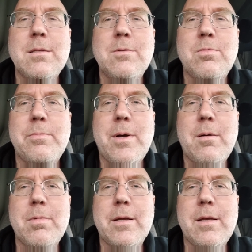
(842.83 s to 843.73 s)
he's
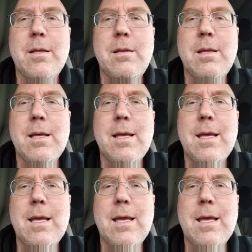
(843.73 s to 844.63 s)
Republican
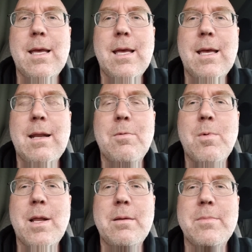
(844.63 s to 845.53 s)
and I
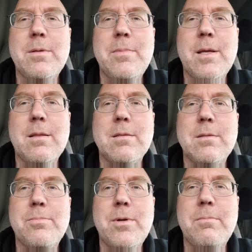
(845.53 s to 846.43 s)
want him to be on the
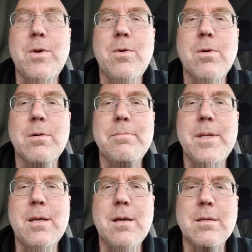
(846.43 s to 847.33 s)
Supreme Court
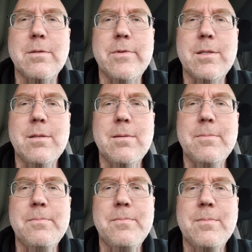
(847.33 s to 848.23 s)
because of it.
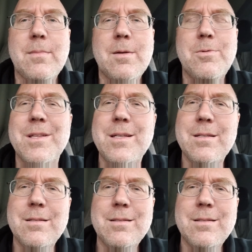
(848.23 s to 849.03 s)
Really?